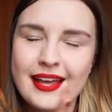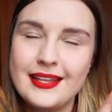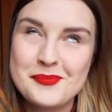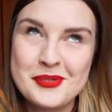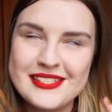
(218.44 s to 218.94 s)

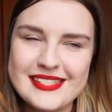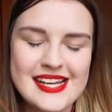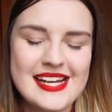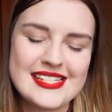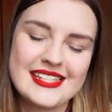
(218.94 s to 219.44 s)
the
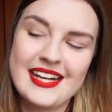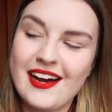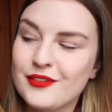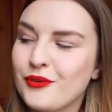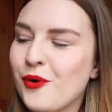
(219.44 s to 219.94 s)
princess and the
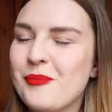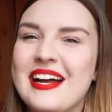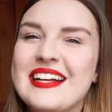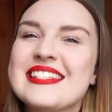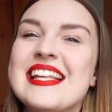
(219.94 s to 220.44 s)
guard
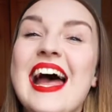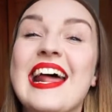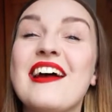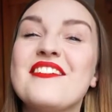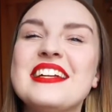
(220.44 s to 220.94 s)
romance, and
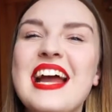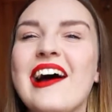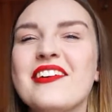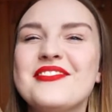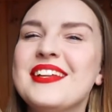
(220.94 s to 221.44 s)
I already
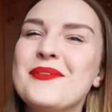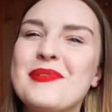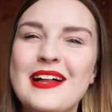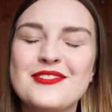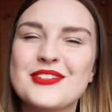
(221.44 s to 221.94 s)
have a video
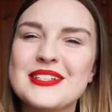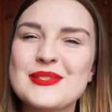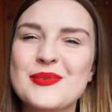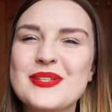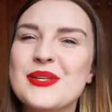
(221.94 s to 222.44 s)
planned for
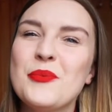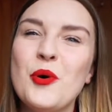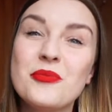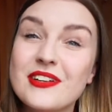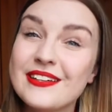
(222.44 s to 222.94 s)
this one, so I'm
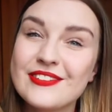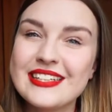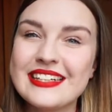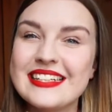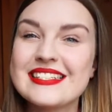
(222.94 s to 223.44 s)
hopefully
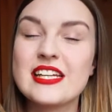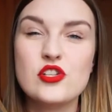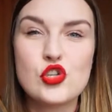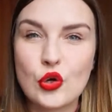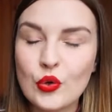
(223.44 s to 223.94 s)
reading this in
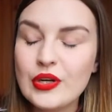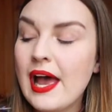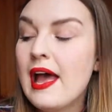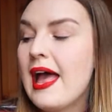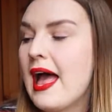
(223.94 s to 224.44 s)
June,
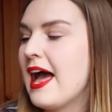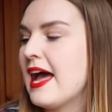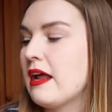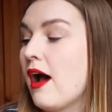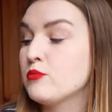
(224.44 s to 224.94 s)

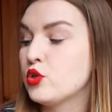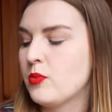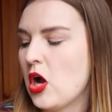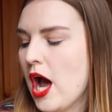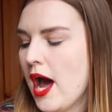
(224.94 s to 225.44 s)
and I'm
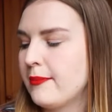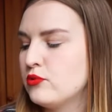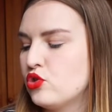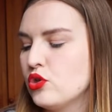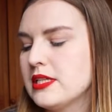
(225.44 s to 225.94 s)
super
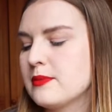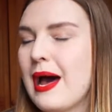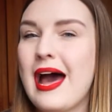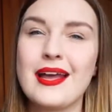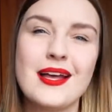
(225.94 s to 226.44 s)
hyped. June is
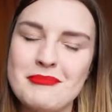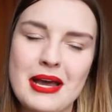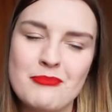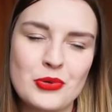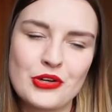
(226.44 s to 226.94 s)
my
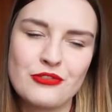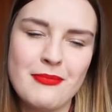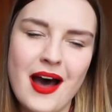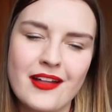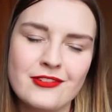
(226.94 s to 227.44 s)
birth
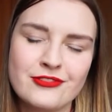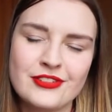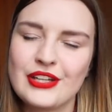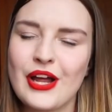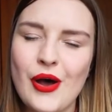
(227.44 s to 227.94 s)
month,
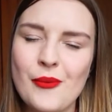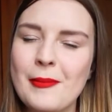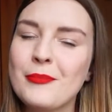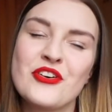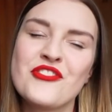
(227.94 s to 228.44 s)
you know, my
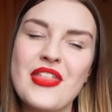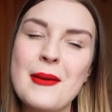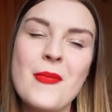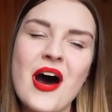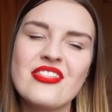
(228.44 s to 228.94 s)
birthday
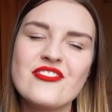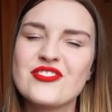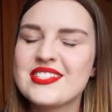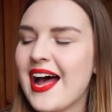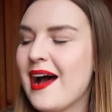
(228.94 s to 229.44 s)
month,
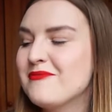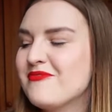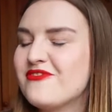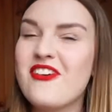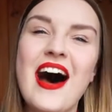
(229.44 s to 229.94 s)
so
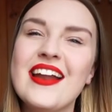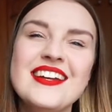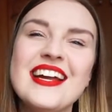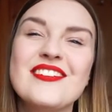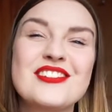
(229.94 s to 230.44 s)
I'm
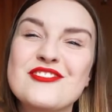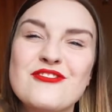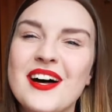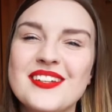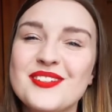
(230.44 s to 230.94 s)
fun. It's
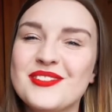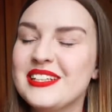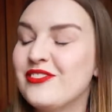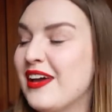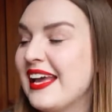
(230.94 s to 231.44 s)
fun to
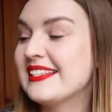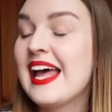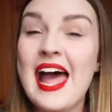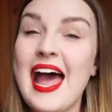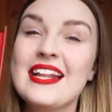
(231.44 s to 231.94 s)
read things,
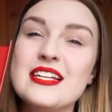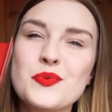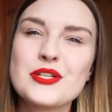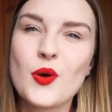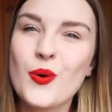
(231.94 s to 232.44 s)
and this
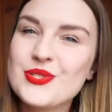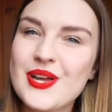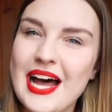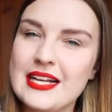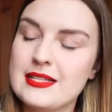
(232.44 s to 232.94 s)
one also
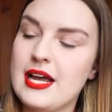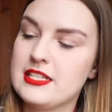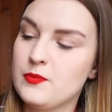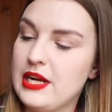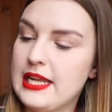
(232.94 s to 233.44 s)
has
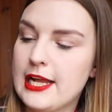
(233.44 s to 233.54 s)
sprayed